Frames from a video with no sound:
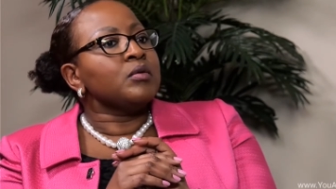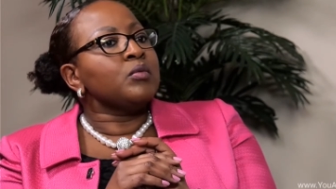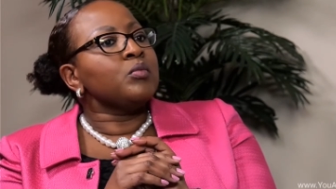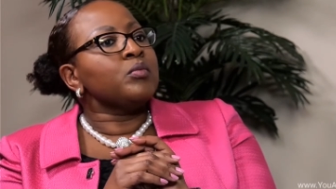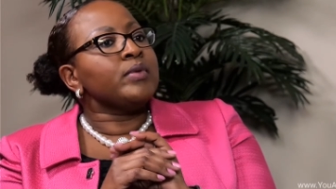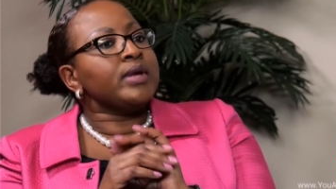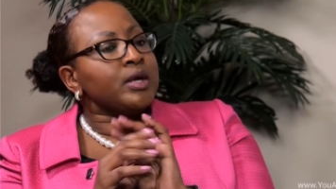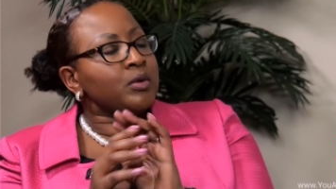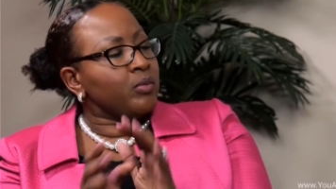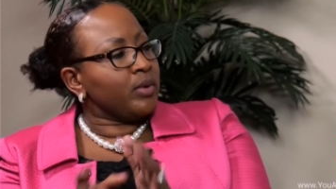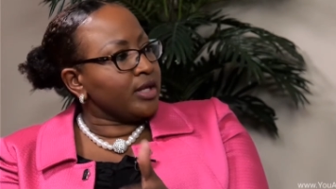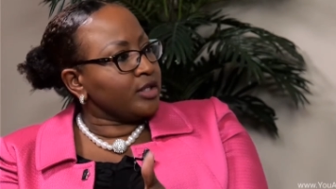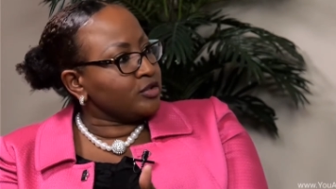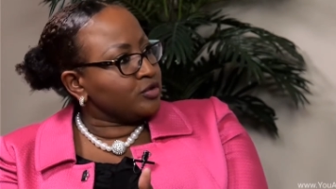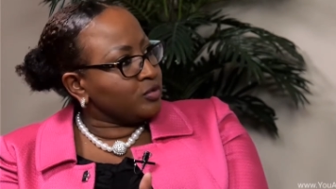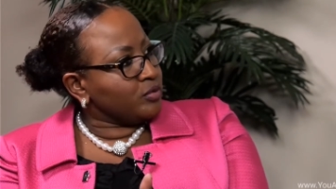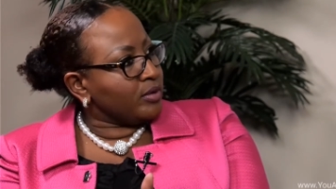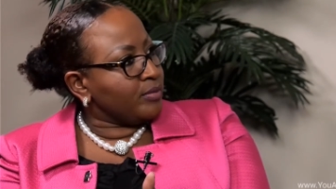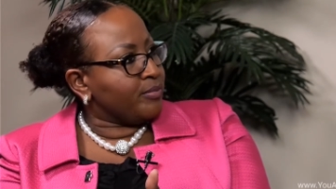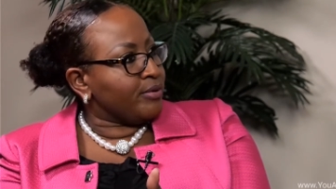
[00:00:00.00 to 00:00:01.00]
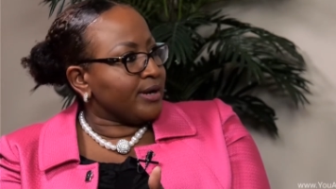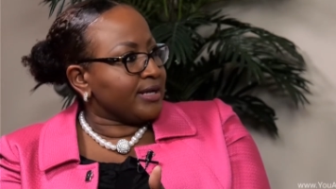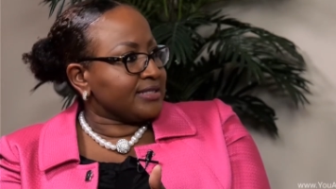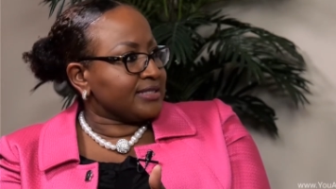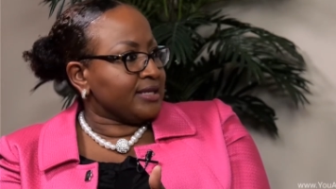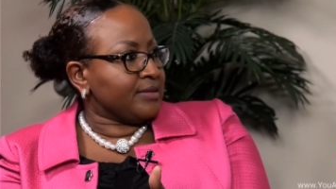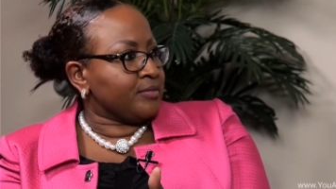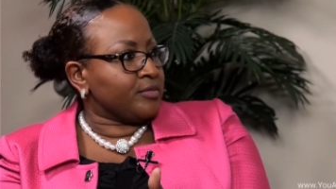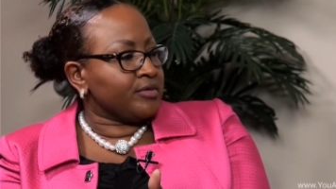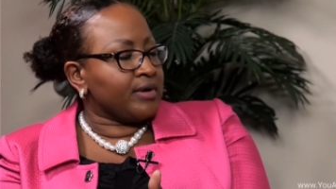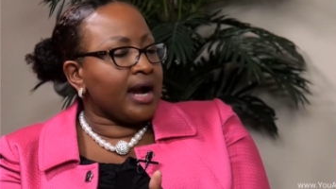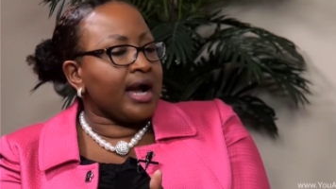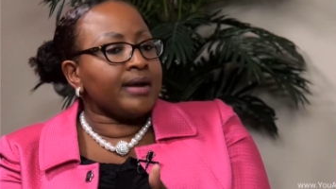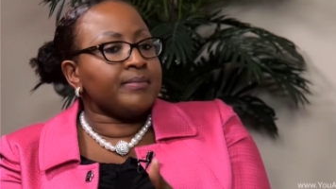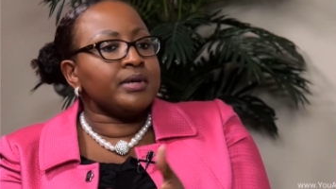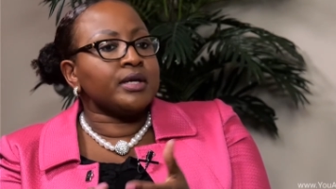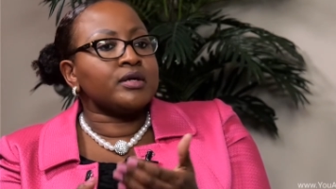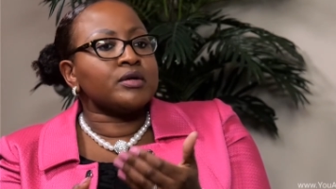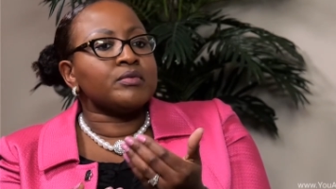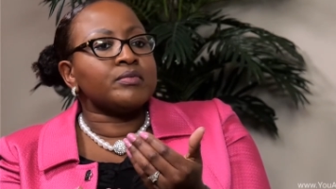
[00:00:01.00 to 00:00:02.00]
We will do a breast MRI
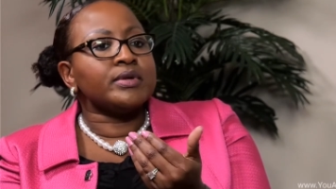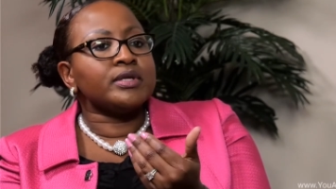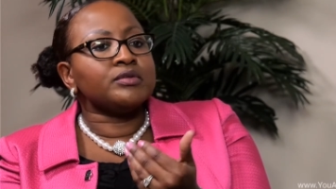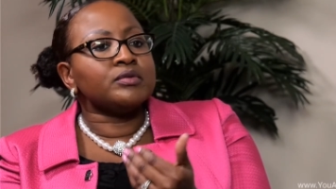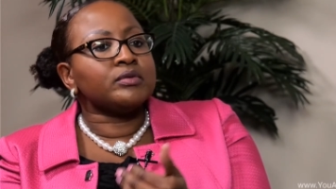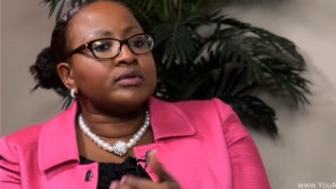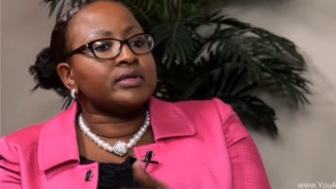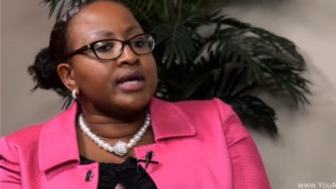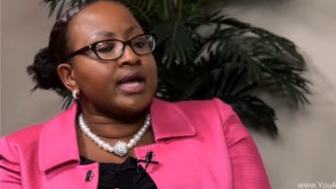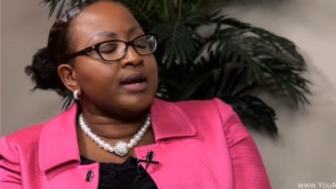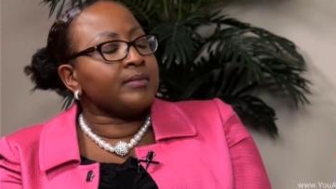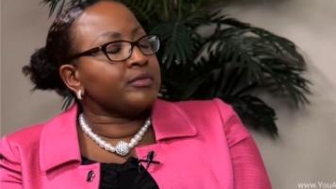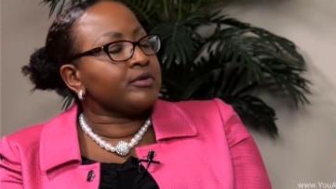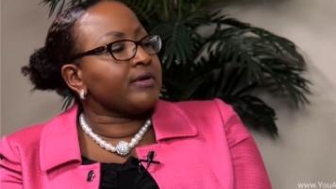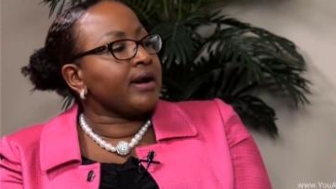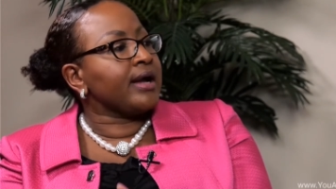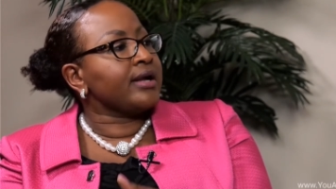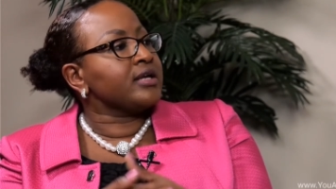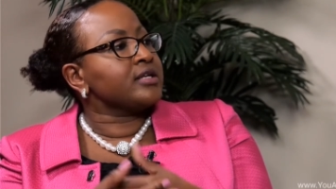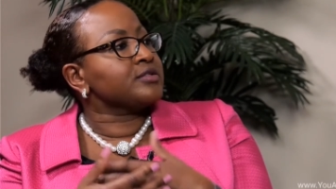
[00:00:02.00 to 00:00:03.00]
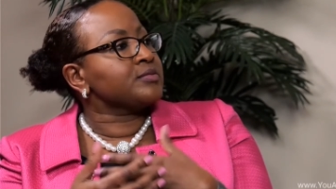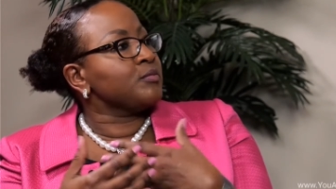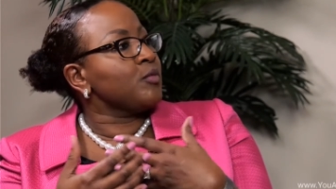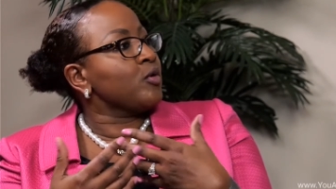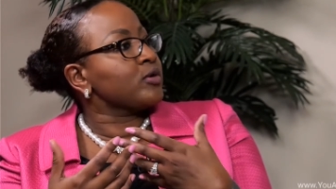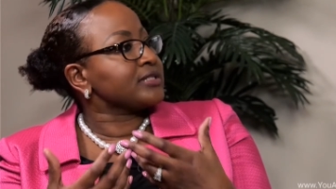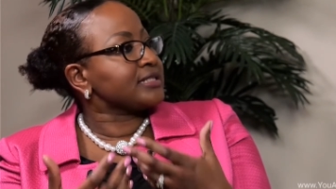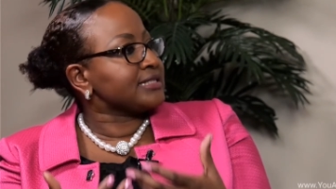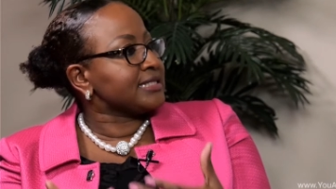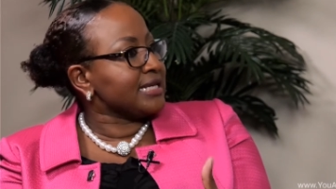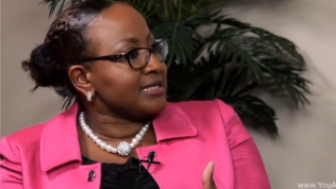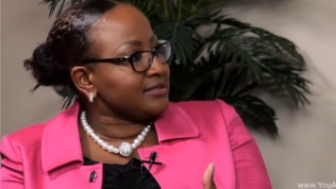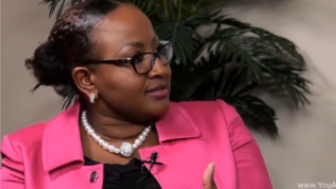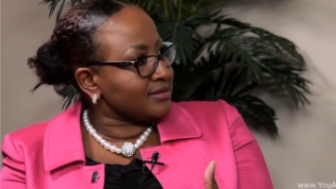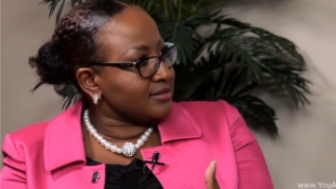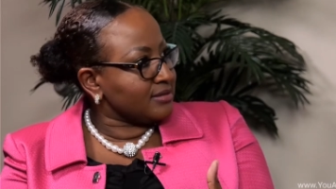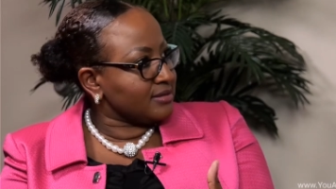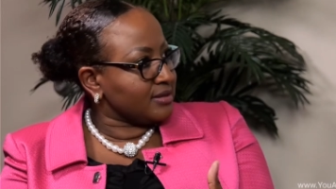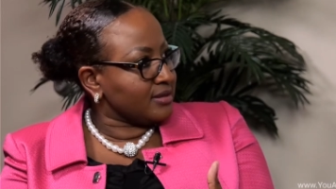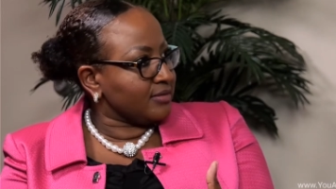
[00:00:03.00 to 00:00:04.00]
because we know the MRI is more
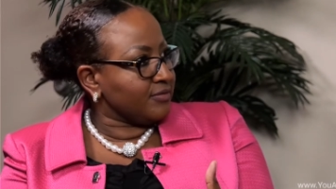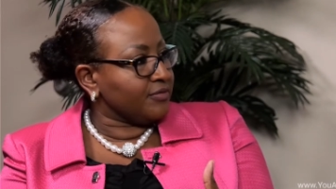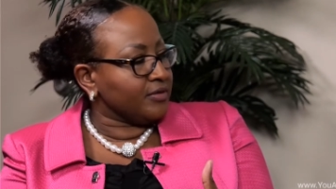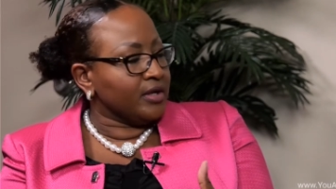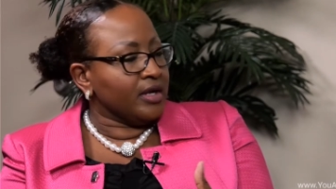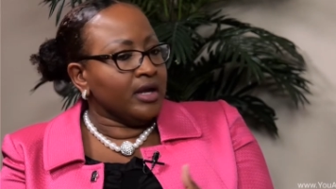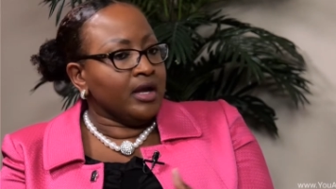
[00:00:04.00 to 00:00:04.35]
sensitive.